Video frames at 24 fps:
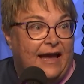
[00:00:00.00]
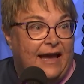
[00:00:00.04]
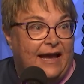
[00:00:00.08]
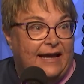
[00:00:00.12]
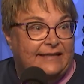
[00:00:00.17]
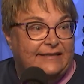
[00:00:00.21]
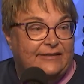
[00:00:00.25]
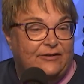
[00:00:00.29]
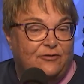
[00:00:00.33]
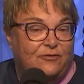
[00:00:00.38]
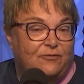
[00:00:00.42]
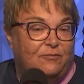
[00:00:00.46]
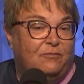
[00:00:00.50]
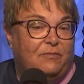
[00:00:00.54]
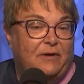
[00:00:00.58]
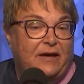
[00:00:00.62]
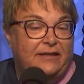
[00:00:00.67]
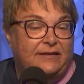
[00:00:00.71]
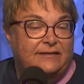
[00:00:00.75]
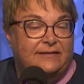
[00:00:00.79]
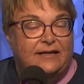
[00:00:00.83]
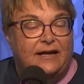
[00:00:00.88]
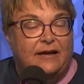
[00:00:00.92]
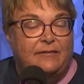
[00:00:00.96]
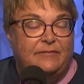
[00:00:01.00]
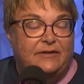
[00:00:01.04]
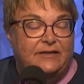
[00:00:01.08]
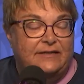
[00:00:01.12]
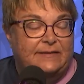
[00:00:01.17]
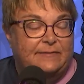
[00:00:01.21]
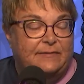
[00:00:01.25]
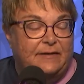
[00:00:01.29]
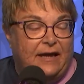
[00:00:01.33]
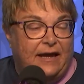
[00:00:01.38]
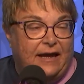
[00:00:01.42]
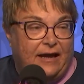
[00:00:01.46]
And so by the time you
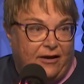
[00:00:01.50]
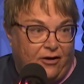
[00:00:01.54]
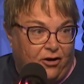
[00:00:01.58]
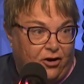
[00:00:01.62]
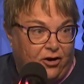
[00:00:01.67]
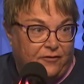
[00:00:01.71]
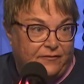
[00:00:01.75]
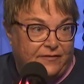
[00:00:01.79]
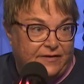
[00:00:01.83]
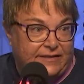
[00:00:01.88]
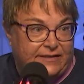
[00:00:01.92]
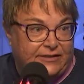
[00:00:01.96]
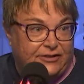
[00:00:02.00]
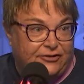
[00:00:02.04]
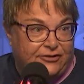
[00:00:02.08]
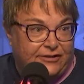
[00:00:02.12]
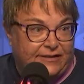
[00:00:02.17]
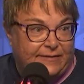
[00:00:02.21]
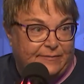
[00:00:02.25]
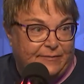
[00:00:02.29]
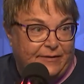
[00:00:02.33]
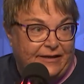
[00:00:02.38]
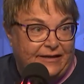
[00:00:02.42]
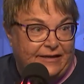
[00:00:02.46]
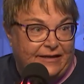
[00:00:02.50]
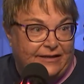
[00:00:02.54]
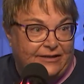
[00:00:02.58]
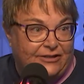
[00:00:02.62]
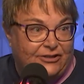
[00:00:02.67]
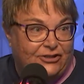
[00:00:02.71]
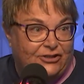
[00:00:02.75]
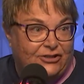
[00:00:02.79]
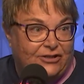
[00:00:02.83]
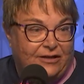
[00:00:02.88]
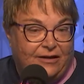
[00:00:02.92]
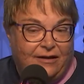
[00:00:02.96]
sp- harvest your
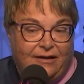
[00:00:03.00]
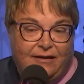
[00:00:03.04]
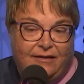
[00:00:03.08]
spinach,